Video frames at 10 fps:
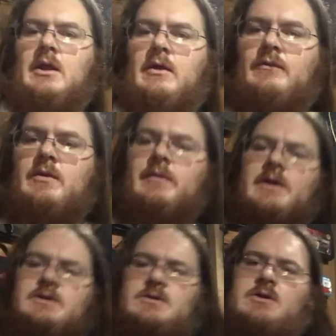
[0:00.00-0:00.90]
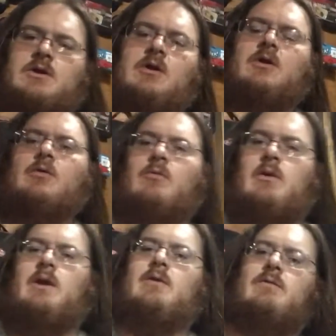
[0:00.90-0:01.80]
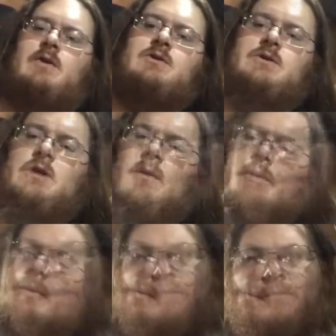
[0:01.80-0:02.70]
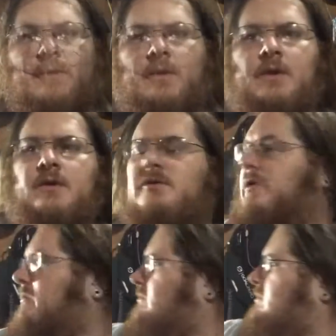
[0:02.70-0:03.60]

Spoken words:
a few minutes when it finishes up. So,